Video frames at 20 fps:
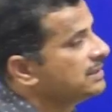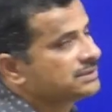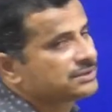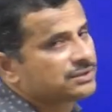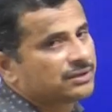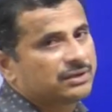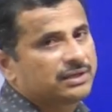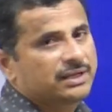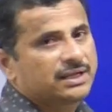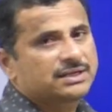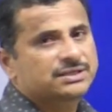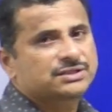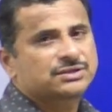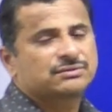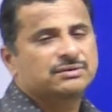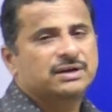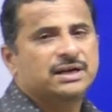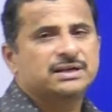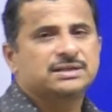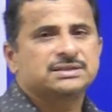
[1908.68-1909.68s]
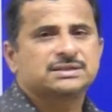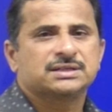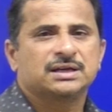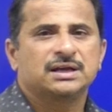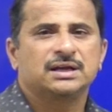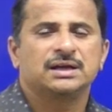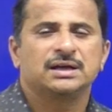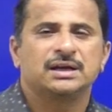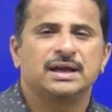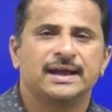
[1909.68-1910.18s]
so dear students,
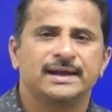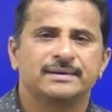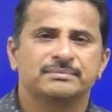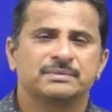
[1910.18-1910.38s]
I